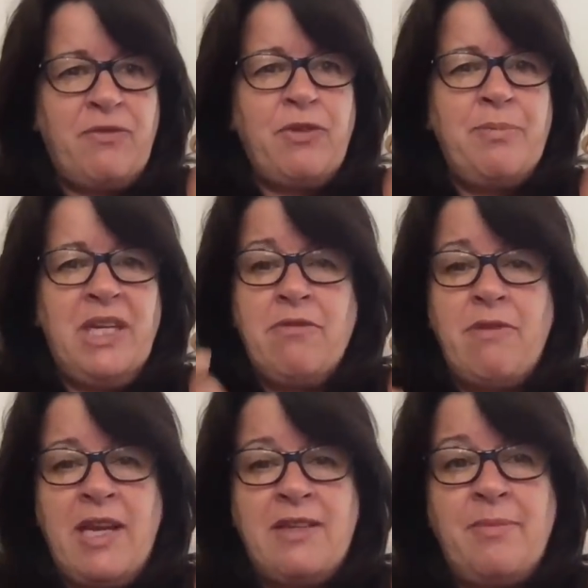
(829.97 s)
And for me
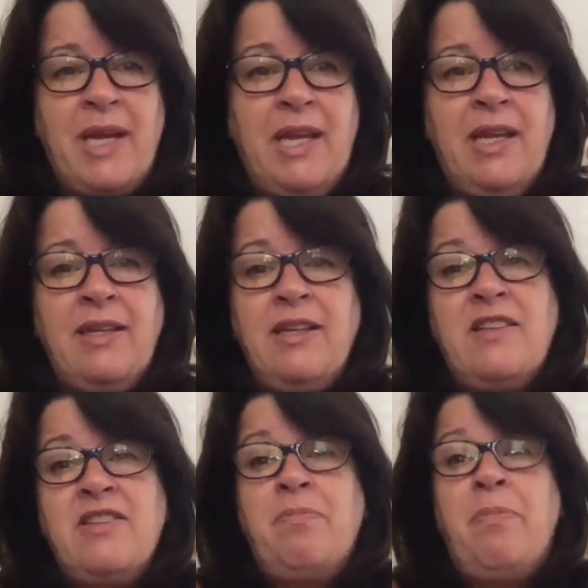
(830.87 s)
to raise my hand
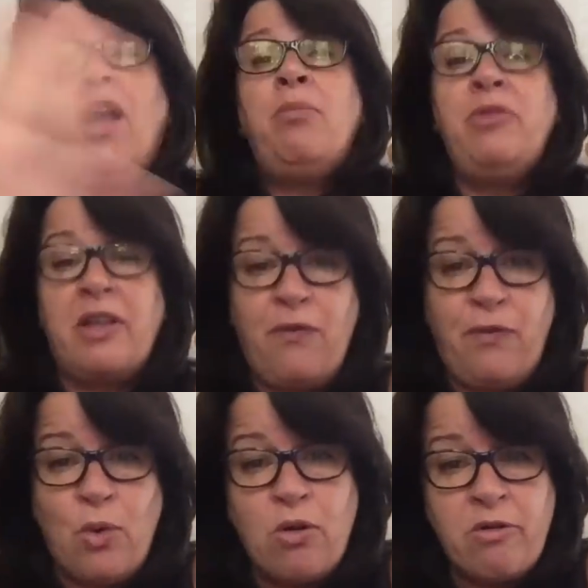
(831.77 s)
in this public
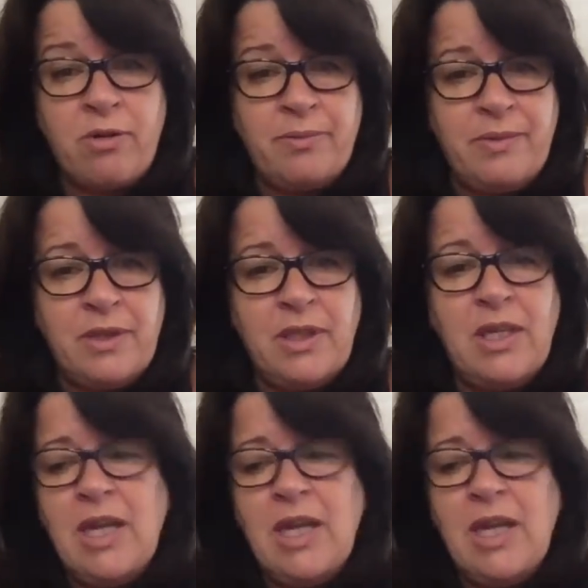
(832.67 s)
forum